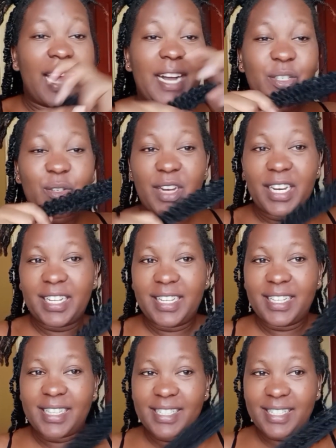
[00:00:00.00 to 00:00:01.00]
Actually,
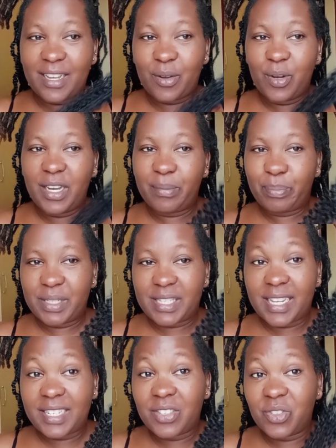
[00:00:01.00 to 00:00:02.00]
this is the only piece
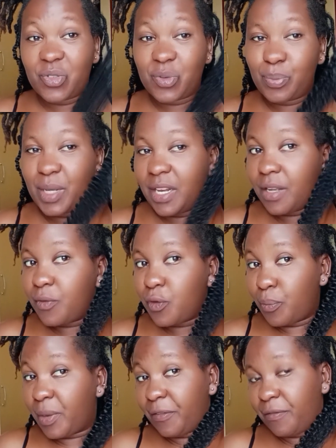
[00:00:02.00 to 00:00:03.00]
that is remaining
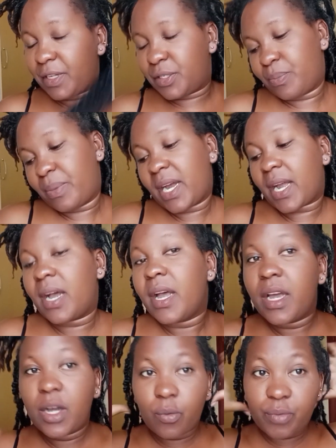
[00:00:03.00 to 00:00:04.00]
for my first pack,
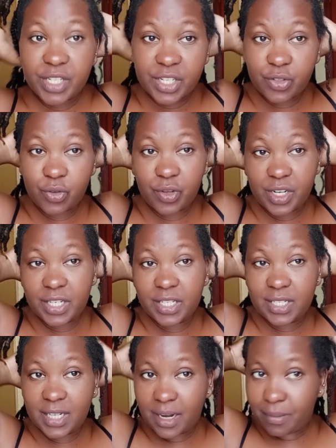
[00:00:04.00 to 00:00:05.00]
which has already
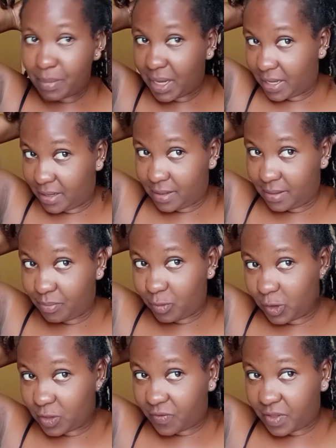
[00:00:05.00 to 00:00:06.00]
done my
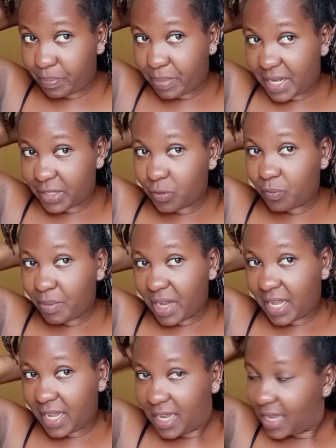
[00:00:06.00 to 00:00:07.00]
most of the part of my
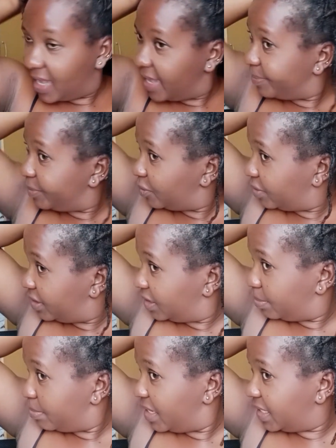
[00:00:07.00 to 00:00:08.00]
hair up to this
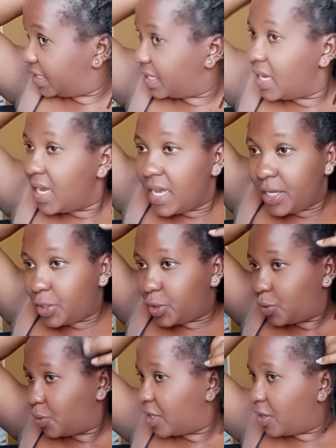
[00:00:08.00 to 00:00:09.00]
bit.
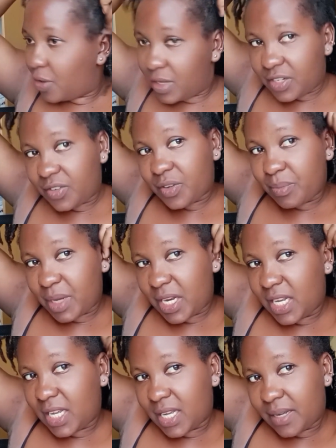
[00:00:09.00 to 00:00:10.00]
So the only
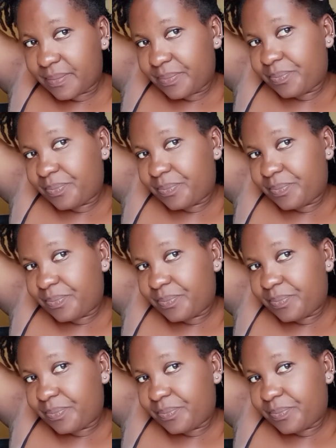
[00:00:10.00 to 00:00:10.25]
remaining